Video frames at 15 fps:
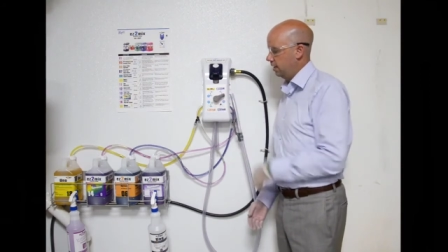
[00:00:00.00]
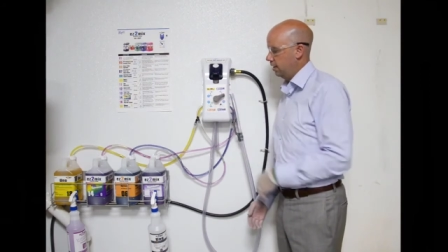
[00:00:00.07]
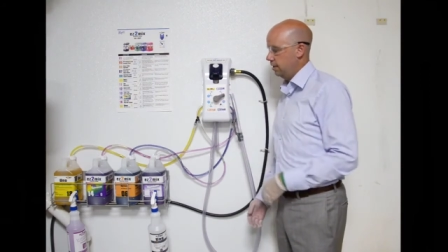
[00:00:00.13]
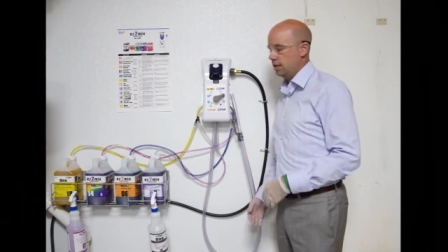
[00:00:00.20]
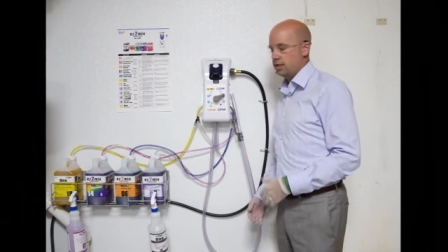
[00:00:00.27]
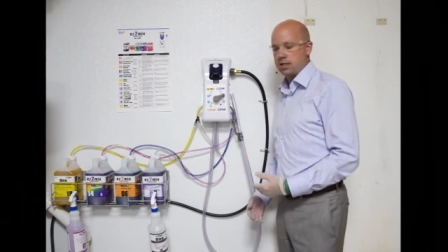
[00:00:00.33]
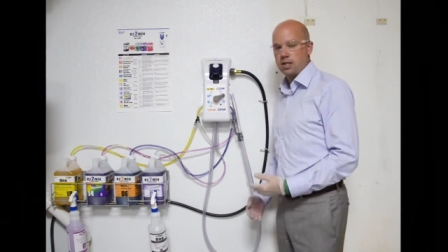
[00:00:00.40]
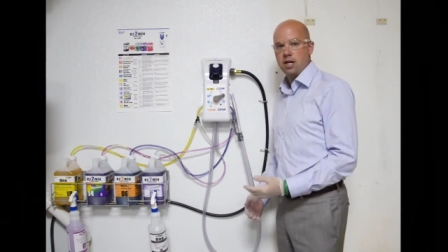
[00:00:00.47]
In
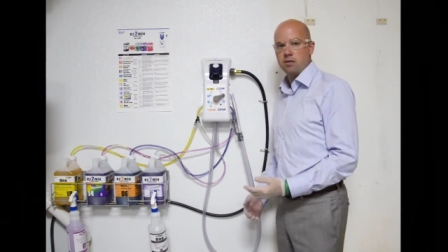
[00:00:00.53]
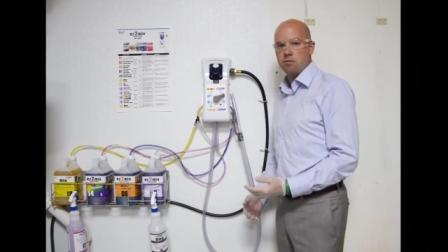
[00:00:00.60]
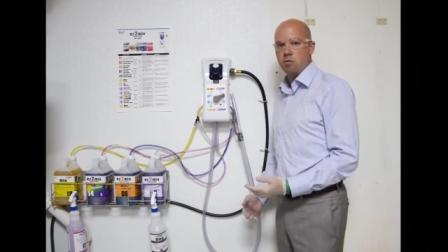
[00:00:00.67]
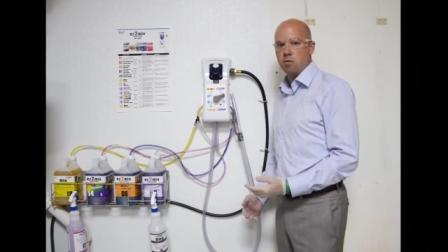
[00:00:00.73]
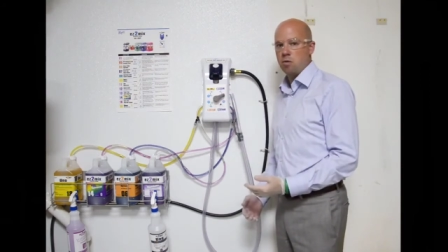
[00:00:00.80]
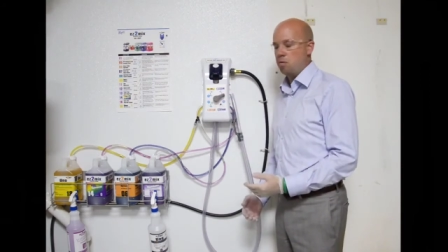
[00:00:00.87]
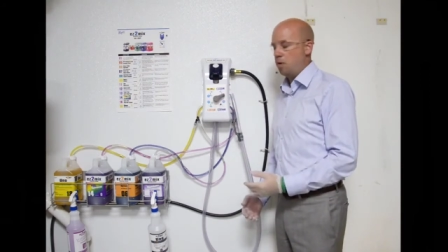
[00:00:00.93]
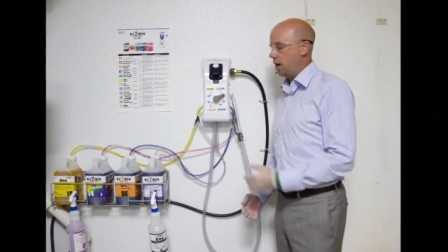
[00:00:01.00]
this case,
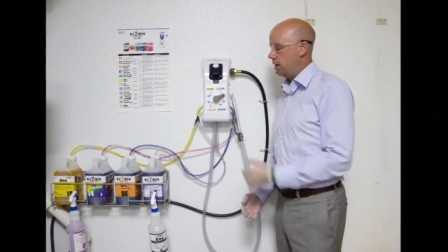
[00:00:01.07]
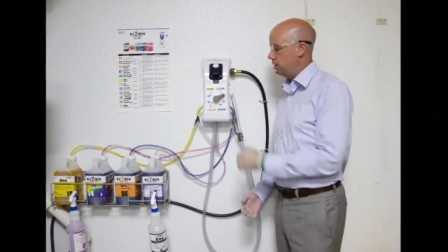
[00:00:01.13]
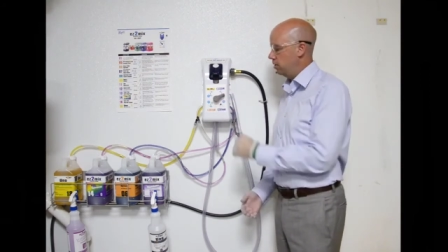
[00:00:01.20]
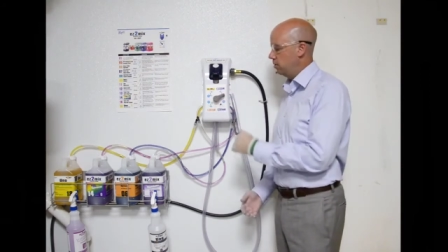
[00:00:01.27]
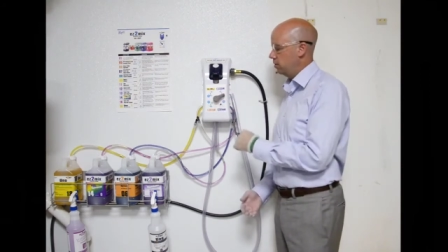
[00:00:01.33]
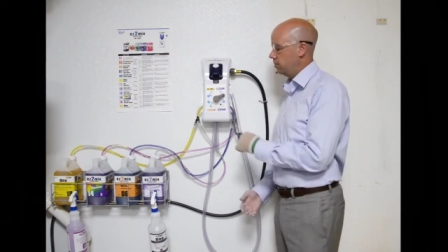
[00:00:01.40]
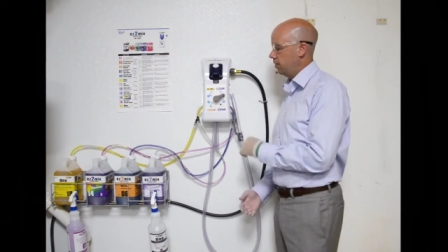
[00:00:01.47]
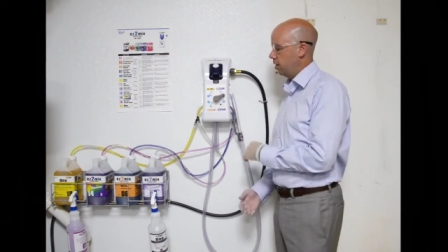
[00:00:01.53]
what we want to
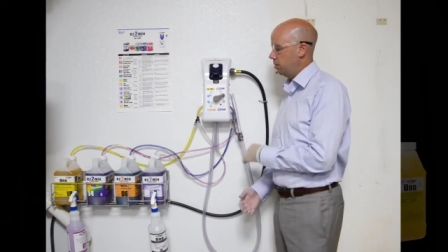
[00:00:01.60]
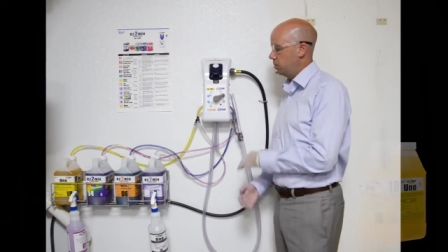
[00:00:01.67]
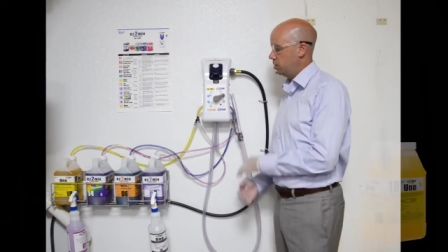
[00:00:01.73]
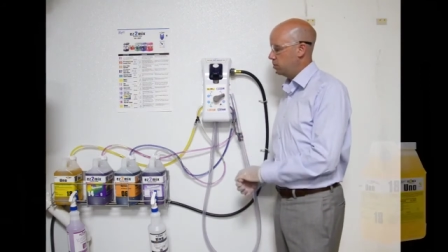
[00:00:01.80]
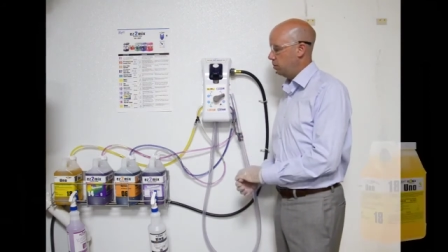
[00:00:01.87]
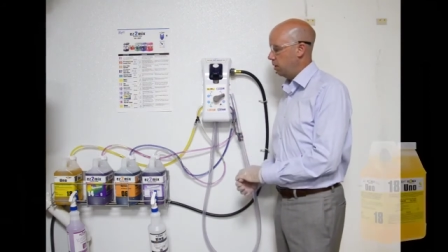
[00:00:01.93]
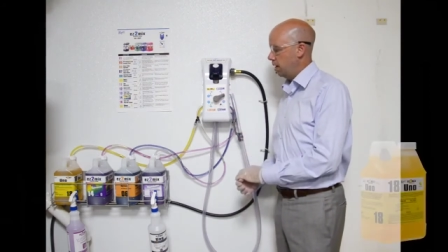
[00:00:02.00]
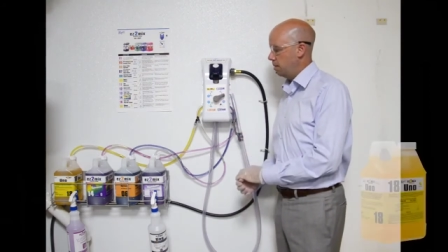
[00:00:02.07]
do is fill up a
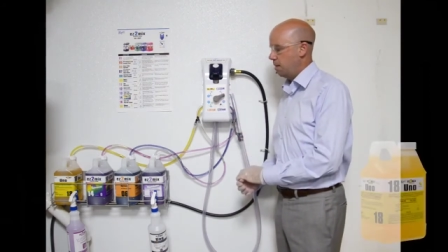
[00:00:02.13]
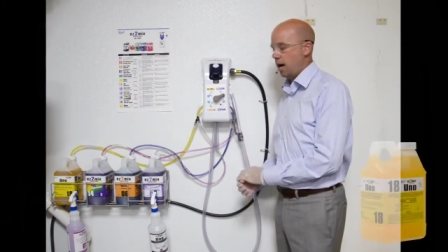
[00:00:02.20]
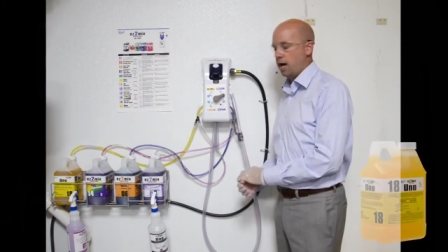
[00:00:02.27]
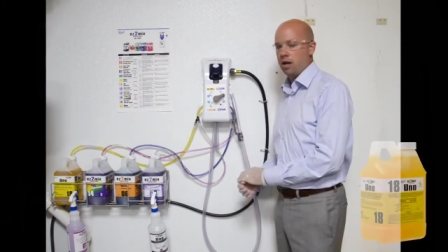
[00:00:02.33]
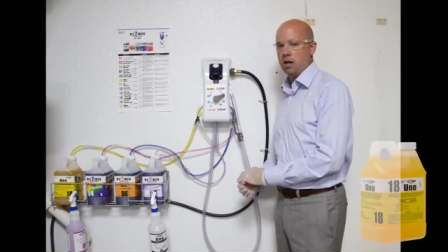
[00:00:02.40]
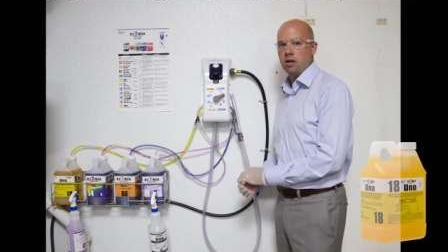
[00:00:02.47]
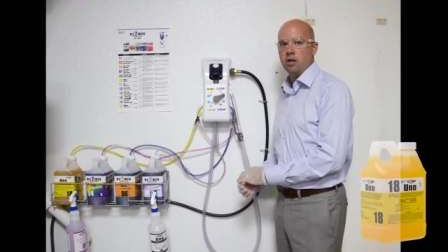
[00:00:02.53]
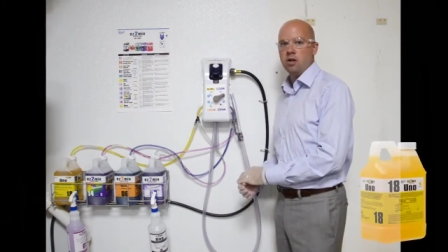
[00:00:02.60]
spray
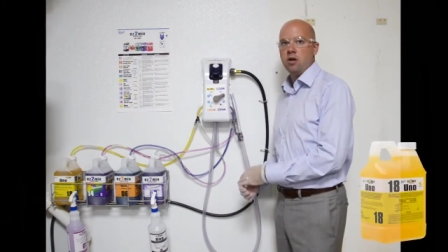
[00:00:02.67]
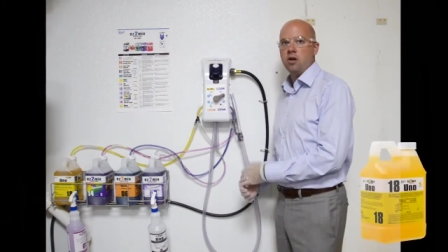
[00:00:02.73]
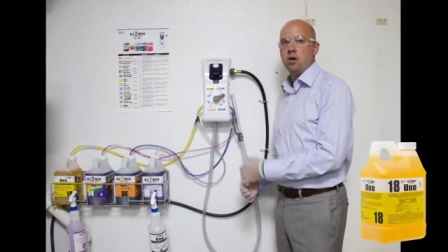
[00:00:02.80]
bottle